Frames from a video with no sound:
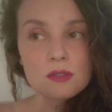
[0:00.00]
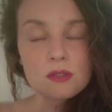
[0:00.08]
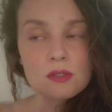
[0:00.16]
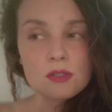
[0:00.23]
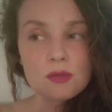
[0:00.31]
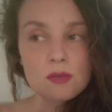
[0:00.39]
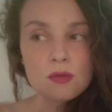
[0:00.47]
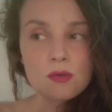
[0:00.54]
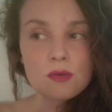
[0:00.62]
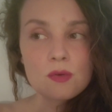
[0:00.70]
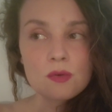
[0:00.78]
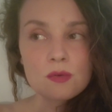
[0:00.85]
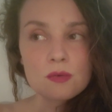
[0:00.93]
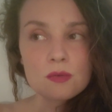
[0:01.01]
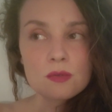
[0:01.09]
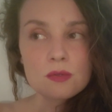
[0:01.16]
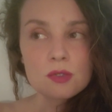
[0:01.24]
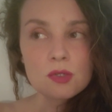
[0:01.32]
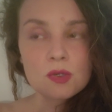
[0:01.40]
to
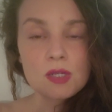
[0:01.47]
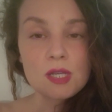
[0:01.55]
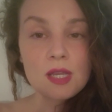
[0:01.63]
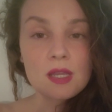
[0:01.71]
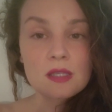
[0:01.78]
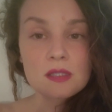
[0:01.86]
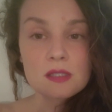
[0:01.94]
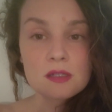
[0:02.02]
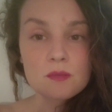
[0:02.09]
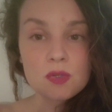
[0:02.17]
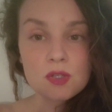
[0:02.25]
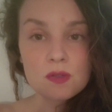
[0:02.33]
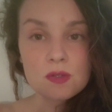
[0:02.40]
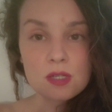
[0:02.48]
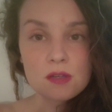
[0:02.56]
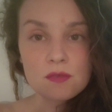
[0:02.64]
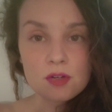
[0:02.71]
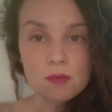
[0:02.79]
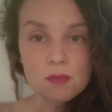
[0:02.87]
create
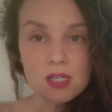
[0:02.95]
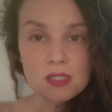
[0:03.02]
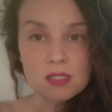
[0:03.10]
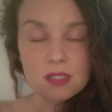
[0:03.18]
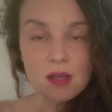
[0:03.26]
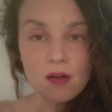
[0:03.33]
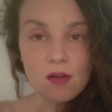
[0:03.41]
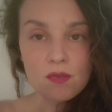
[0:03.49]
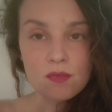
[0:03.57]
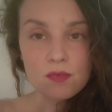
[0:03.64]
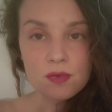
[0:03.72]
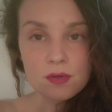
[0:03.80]
stability for myself